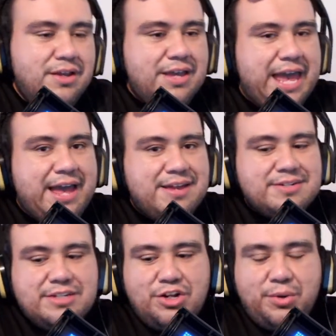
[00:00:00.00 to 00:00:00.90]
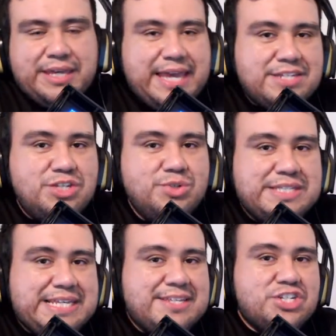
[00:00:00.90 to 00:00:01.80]
And, you know, in case you
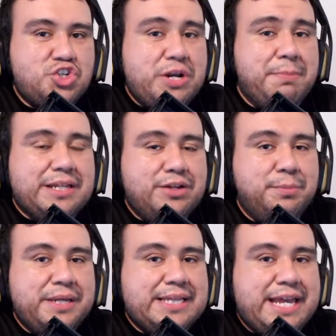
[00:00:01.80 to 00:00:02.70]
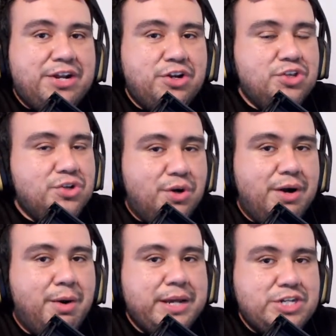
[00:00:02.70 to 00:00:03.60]
see this stream a little bit later, you know
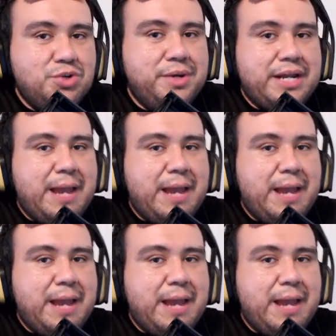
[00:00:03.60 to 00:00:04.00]
how I do it.